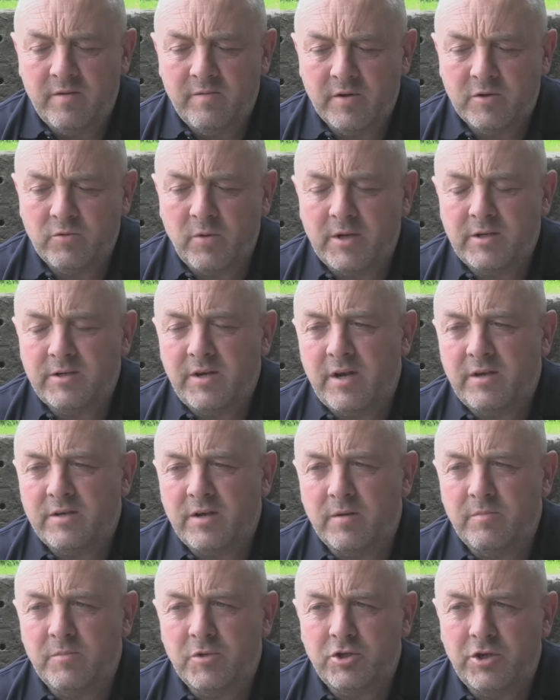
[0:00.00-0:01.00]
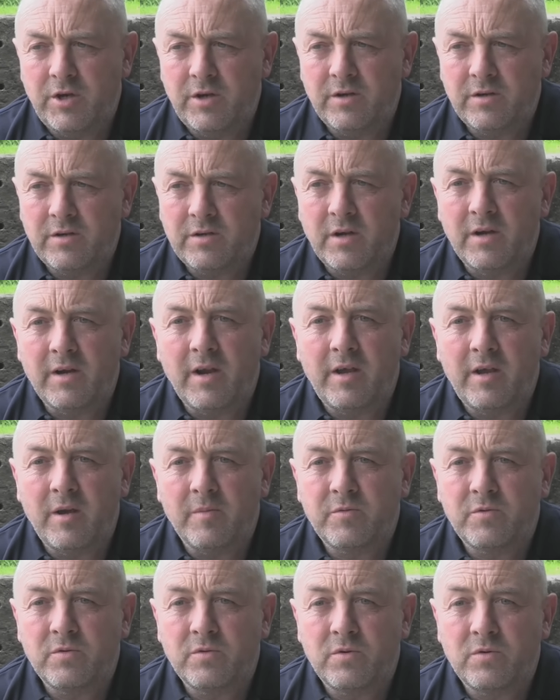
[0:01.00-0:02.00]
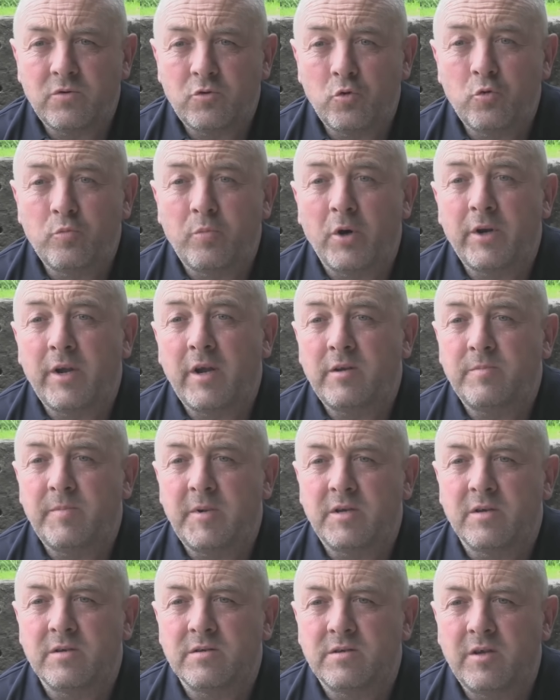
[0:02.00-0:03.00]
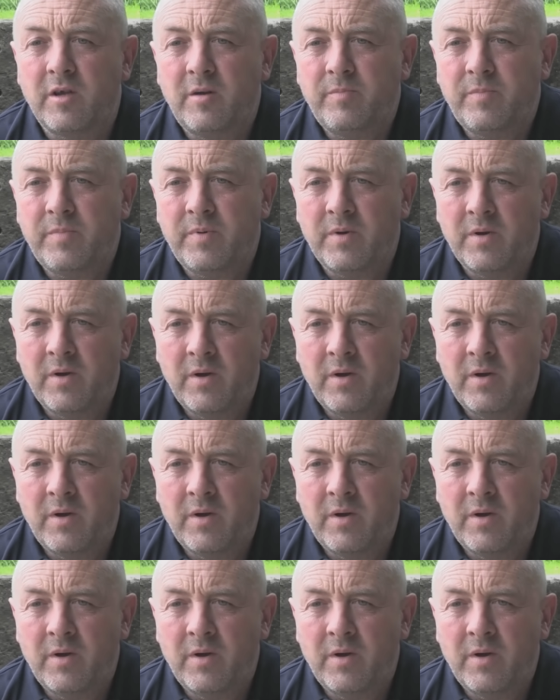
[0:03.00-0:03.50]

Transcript: The 28 tonne machine can lay up to 2.8 metres deep